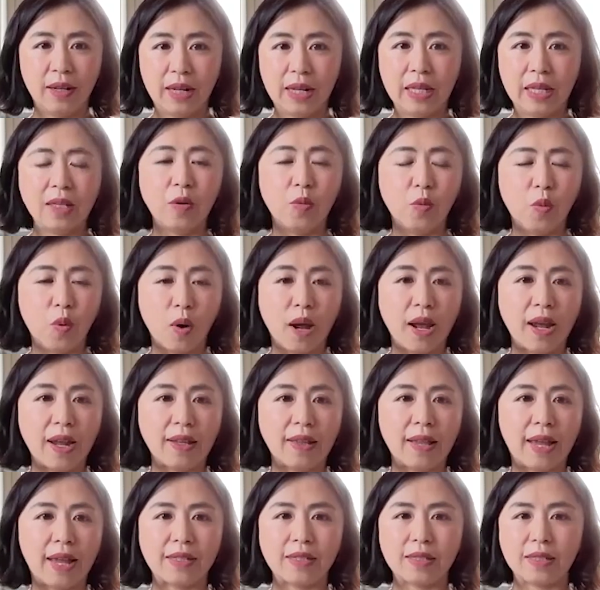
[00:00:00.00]
in a way
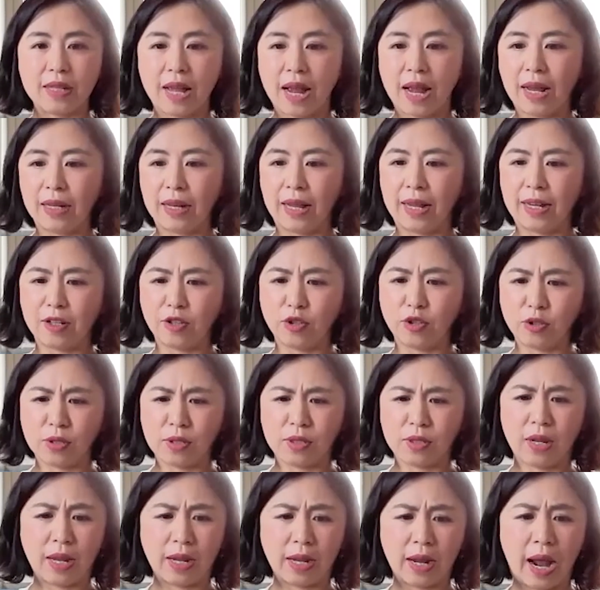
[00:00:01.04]
that's not like just
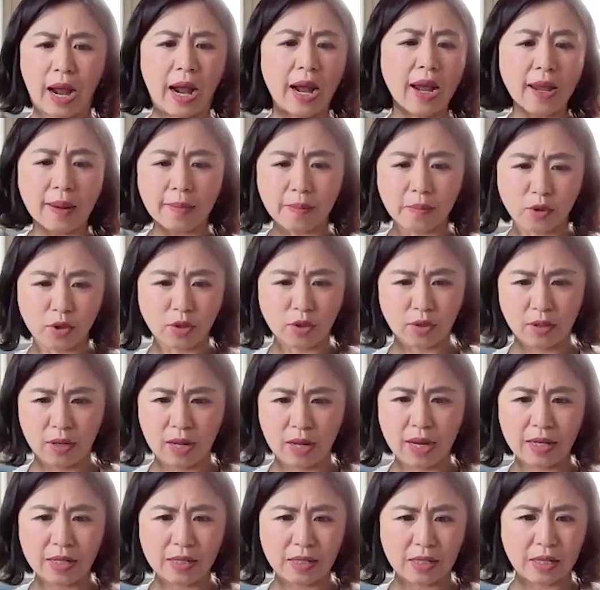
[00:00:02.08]
saying, I am just
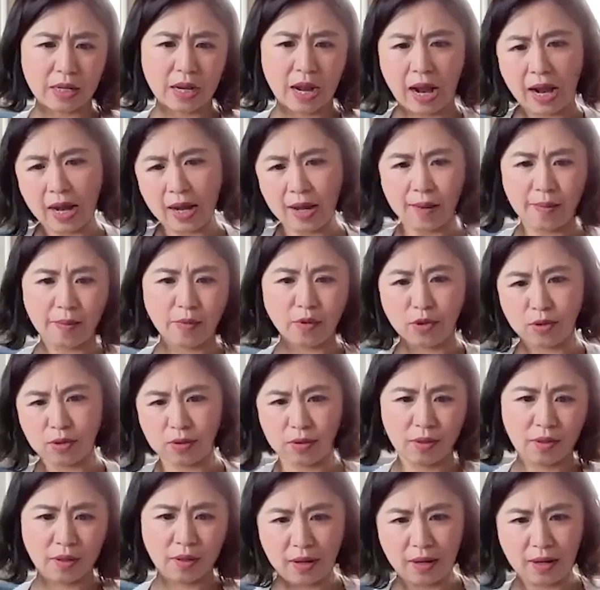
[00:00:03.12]
lazy, I am
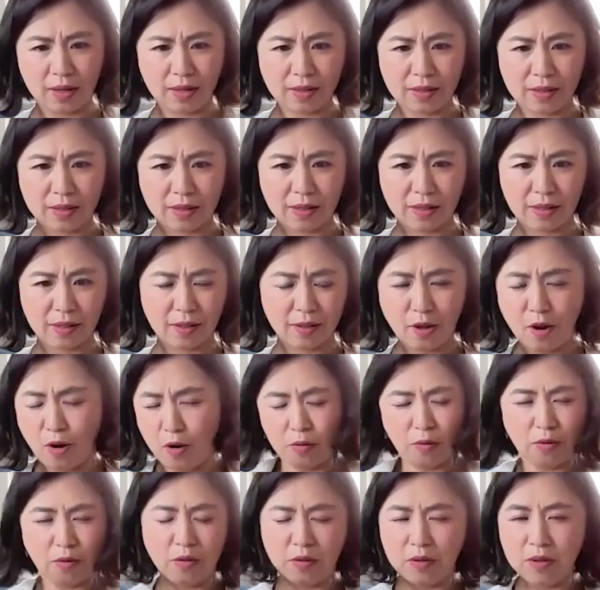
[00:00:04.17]
just this.
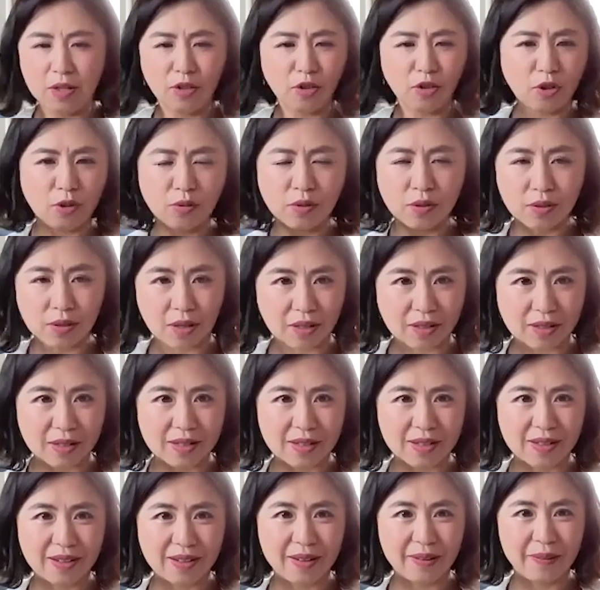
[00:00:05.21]
No, you didn't choose
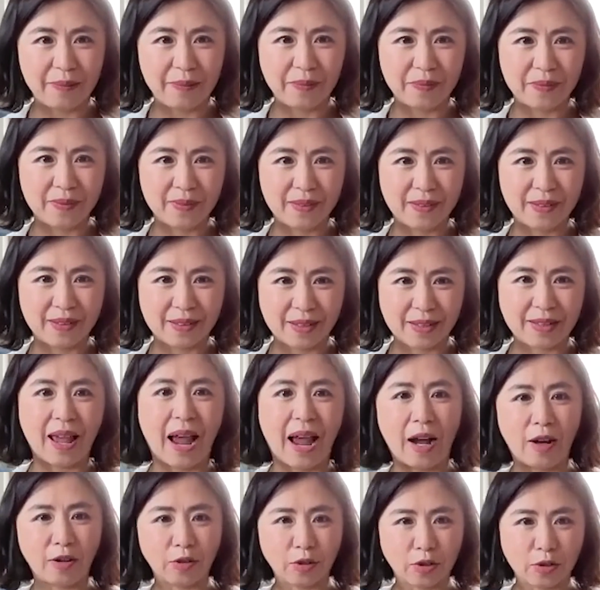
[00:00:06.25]
this. Then
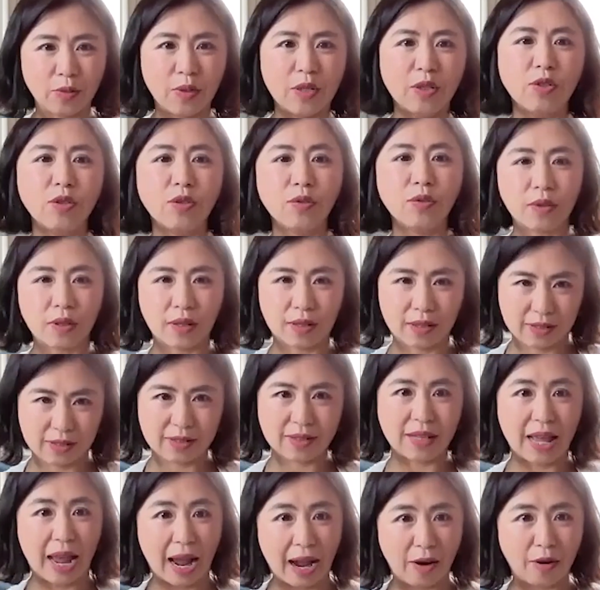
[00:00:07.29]
how do we do
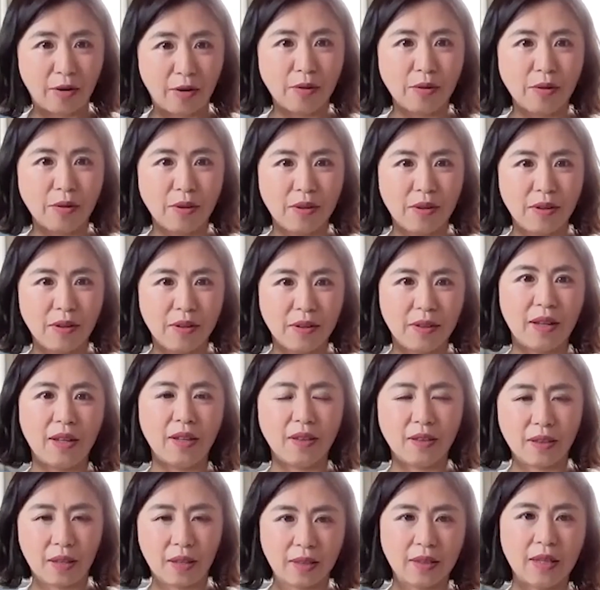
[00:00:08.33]
this now?
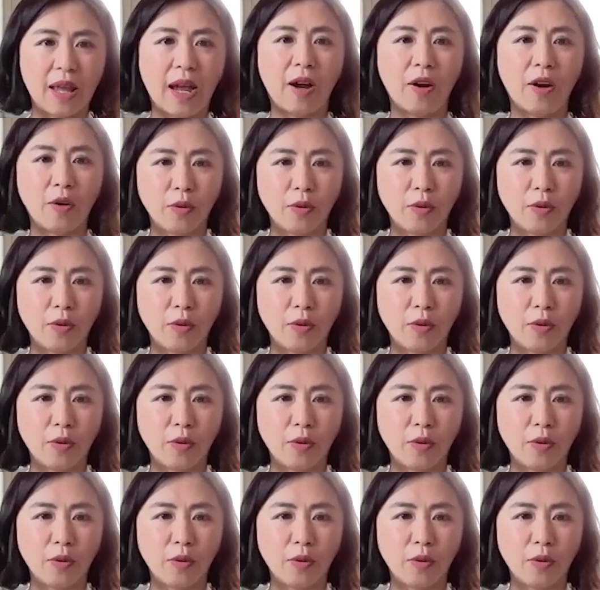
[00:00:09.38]
That now